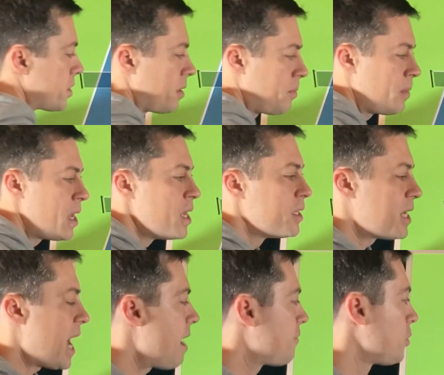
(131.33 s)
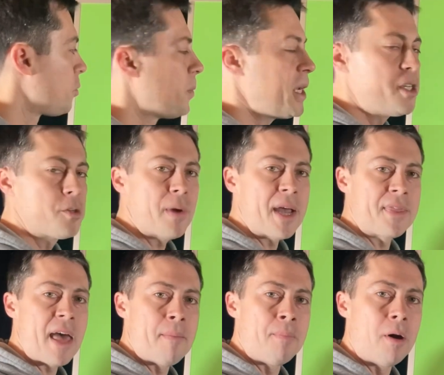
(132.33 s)
them to have to redirect
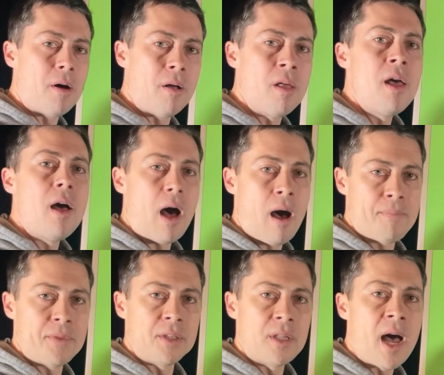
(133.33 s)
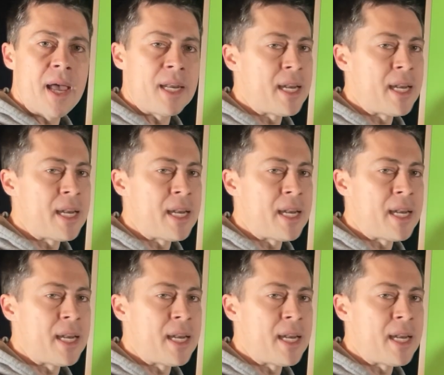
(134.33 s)
that ball up the line.